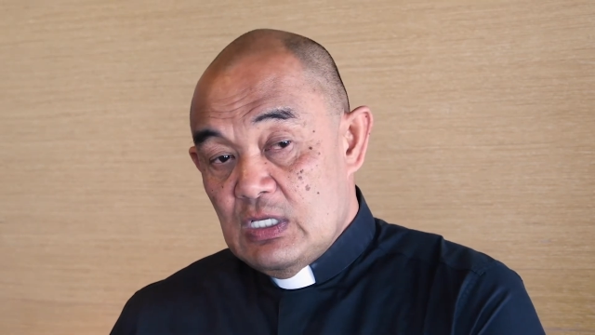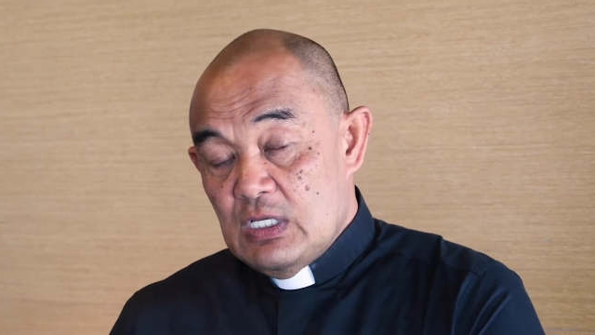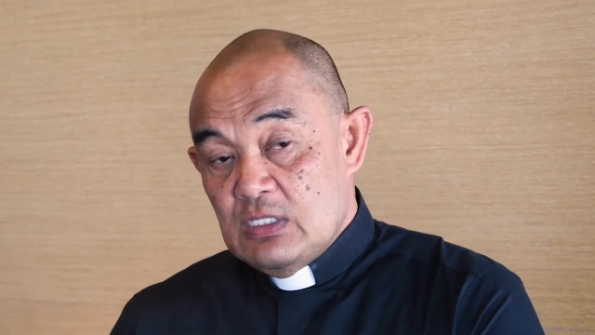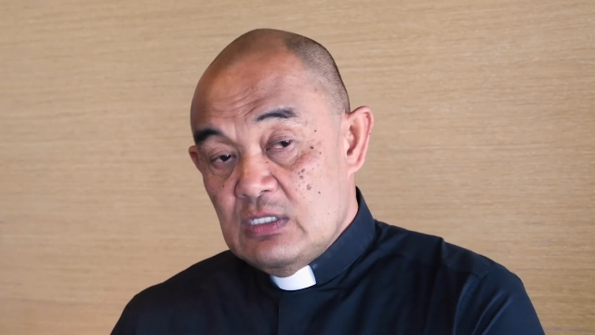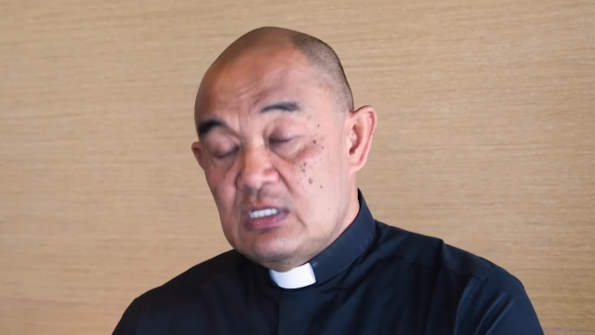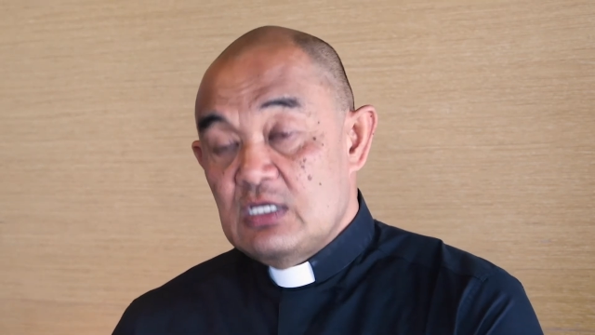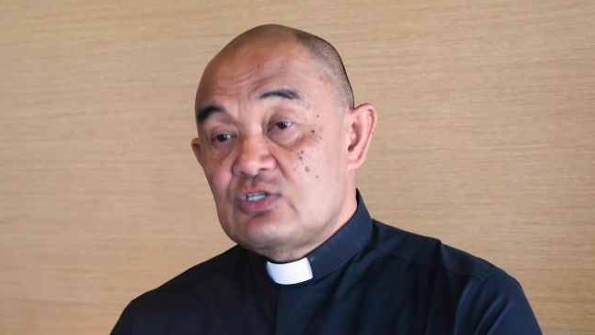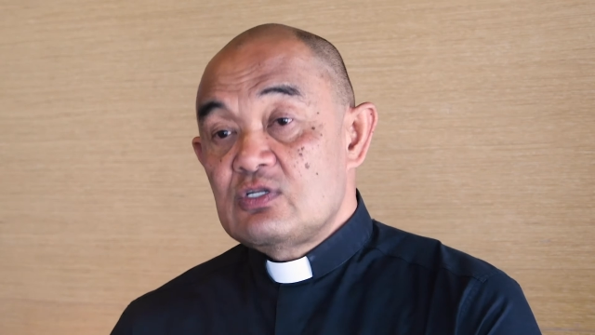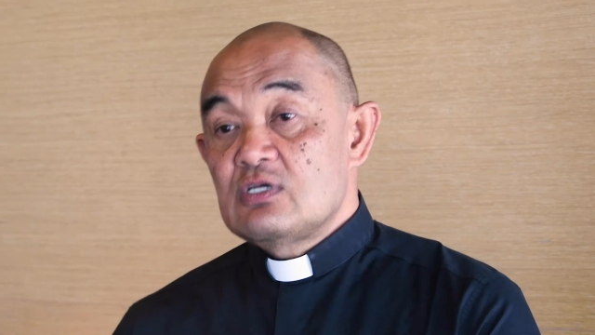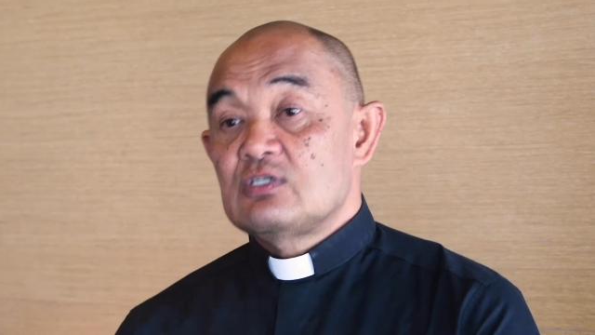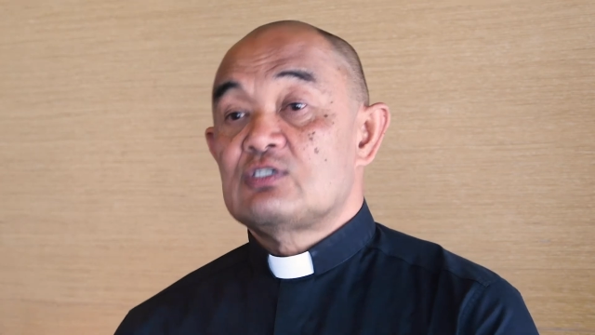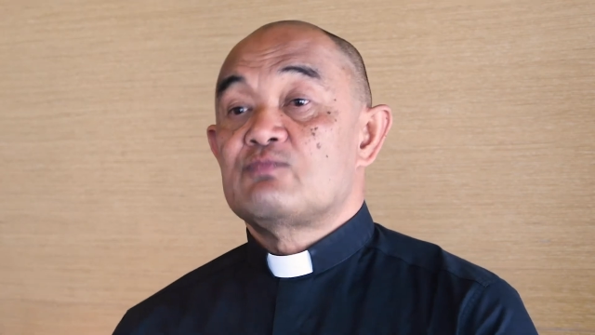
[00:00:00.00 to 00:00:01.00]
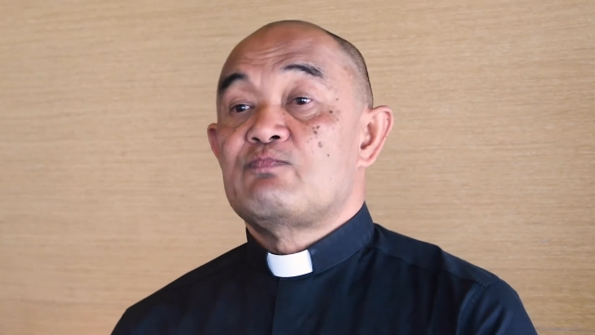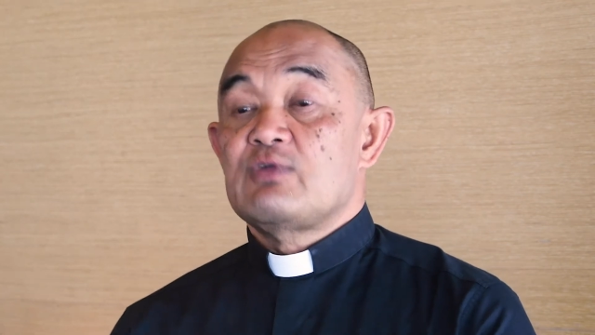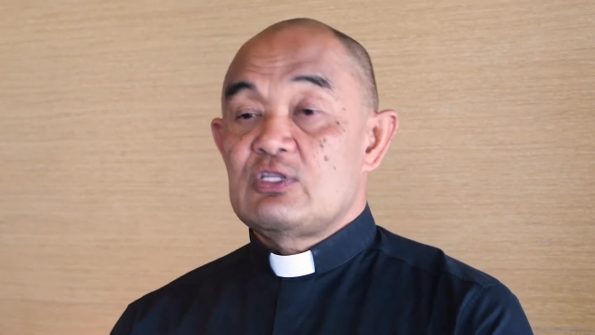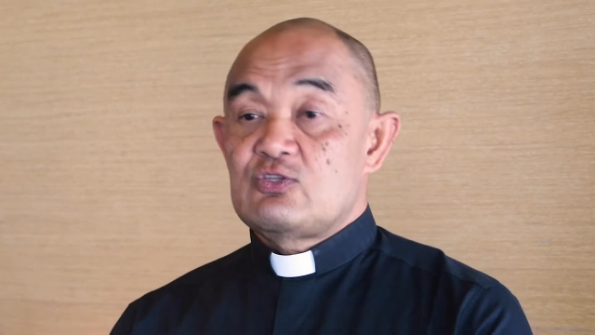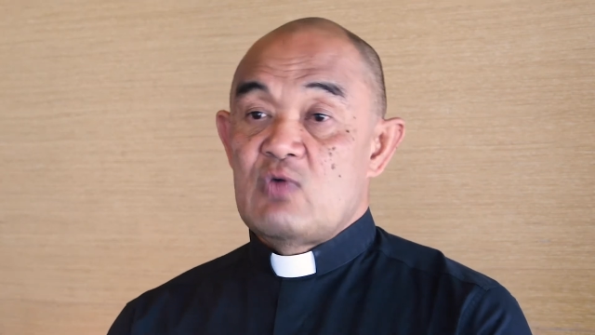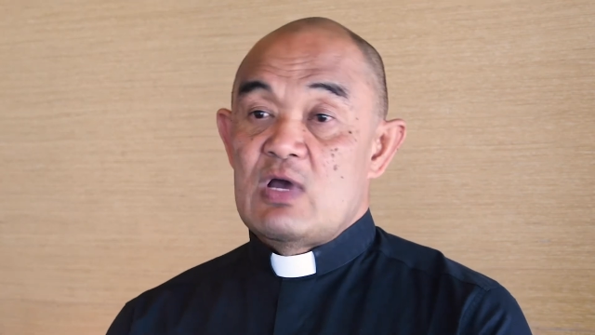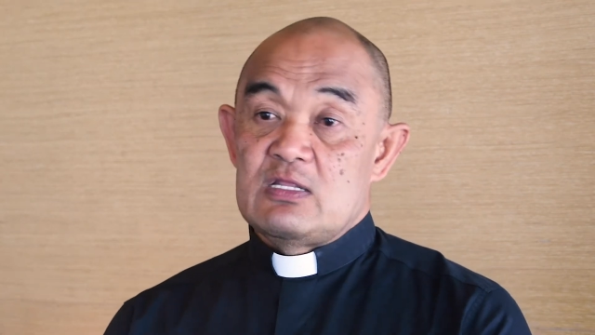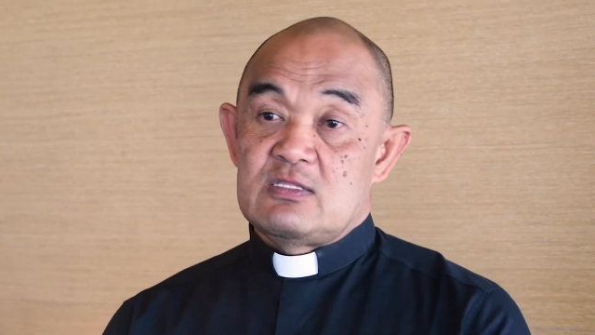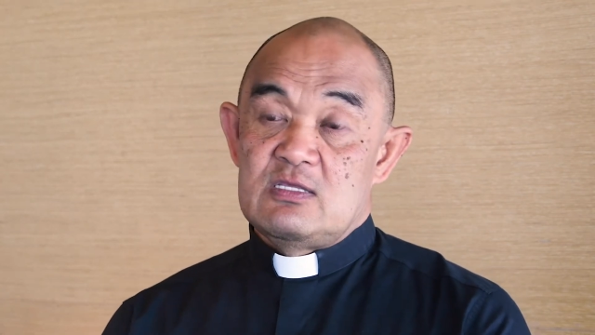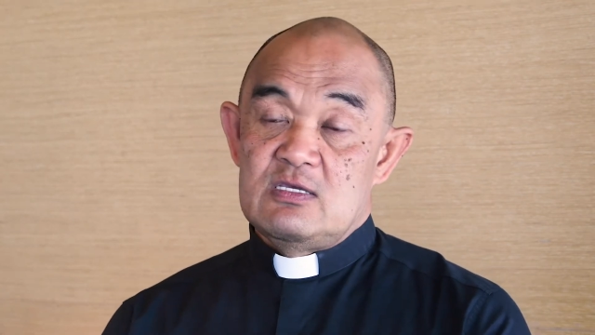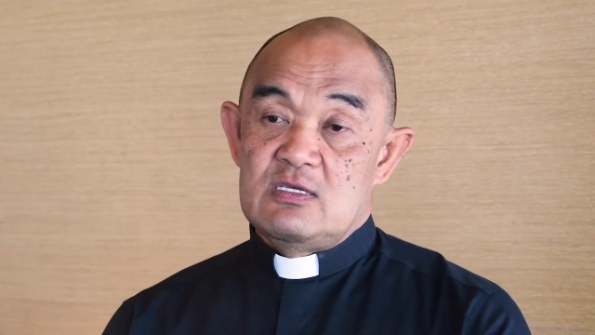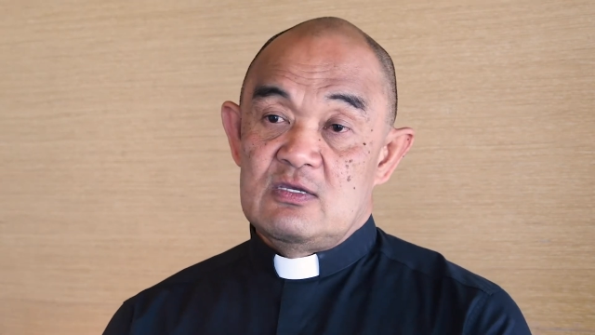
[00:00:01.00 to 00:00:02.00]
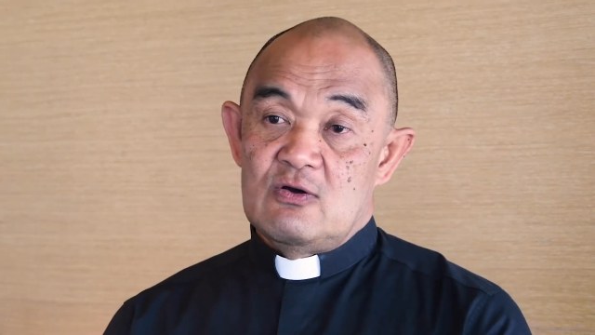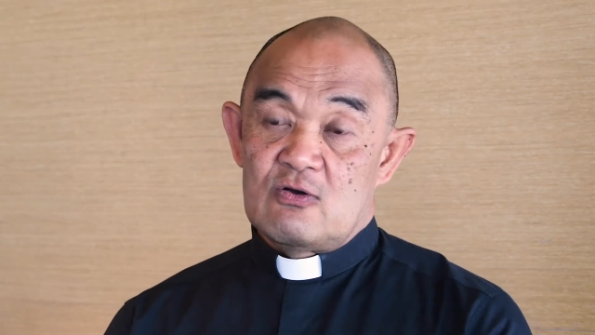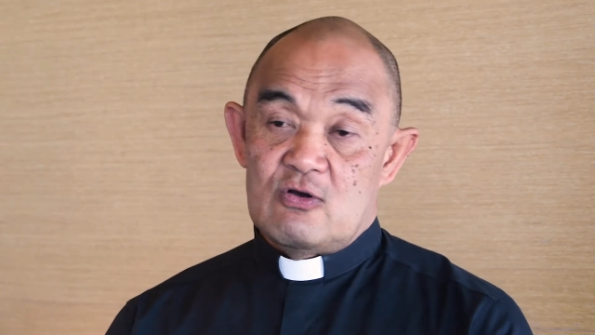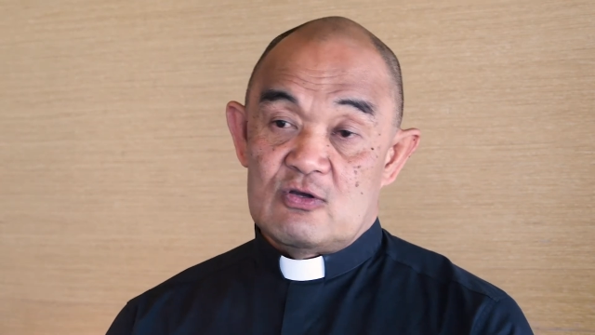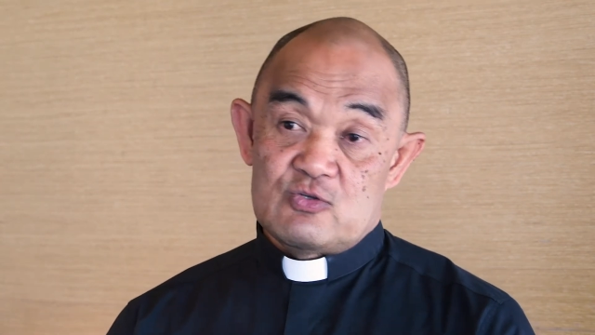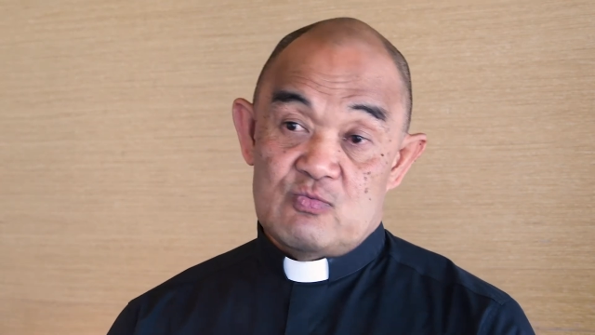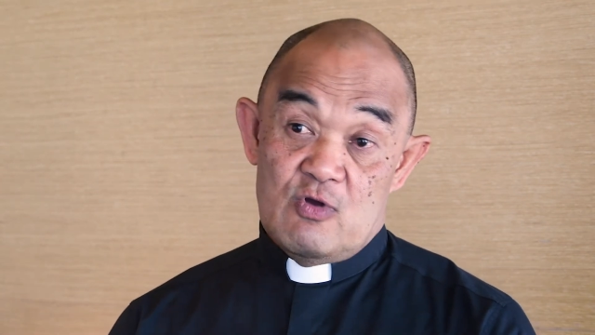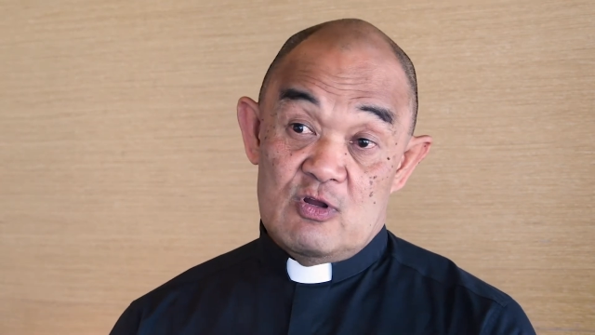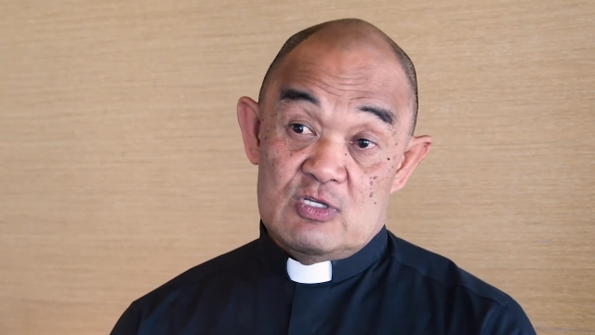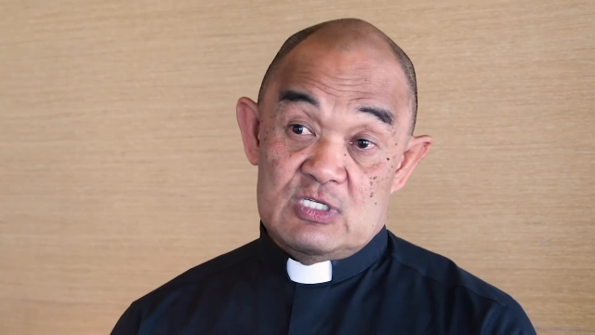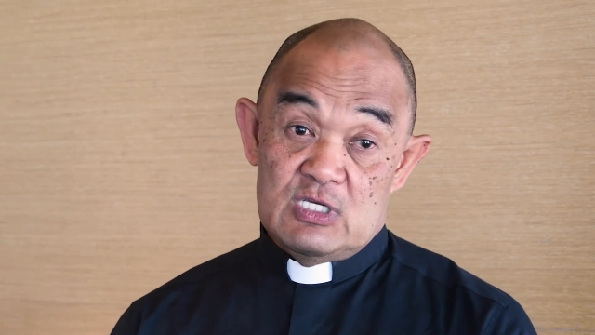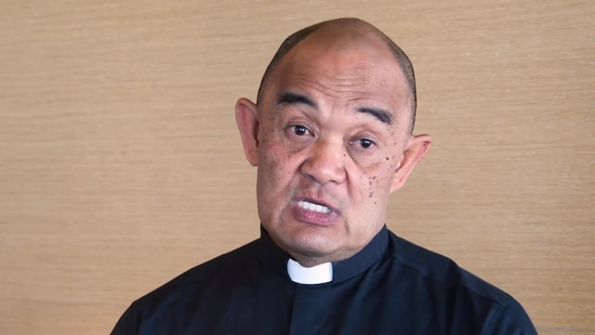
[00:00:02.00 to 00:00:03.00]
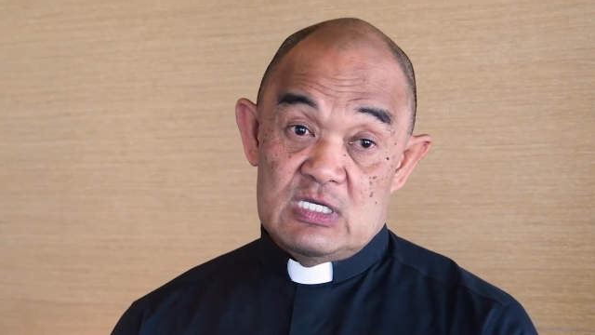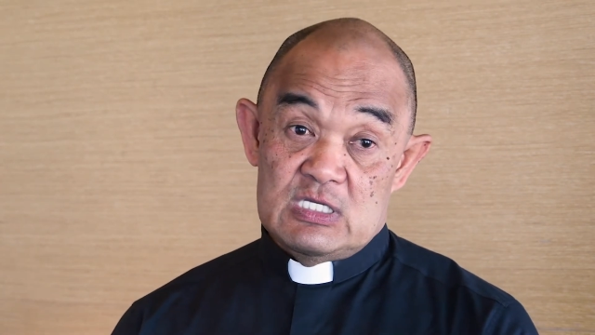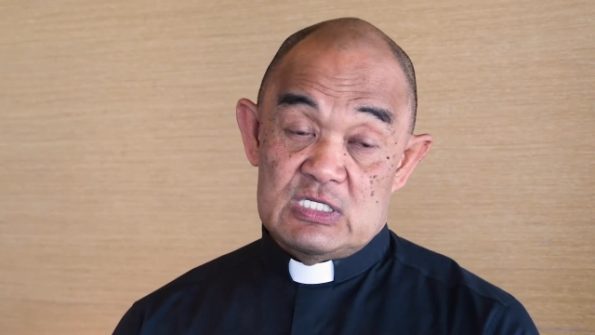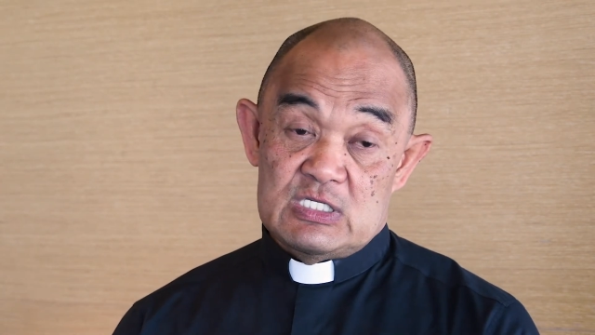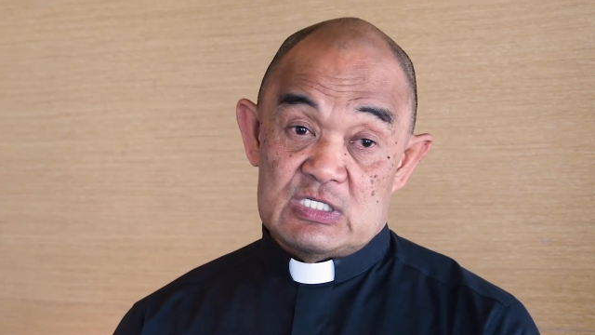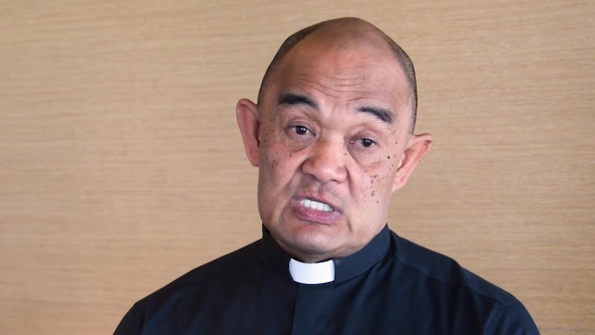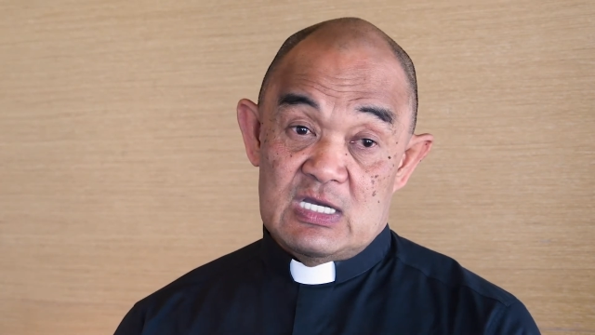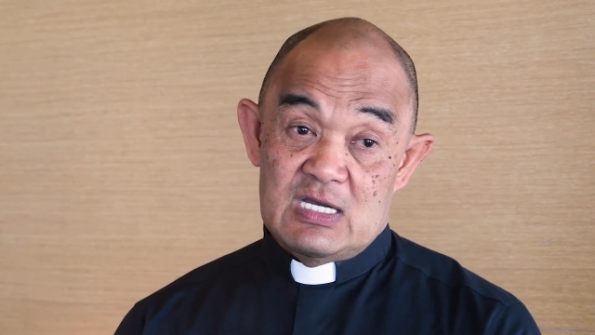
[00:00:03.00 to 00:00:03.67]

indigenous spirituality or cosmology is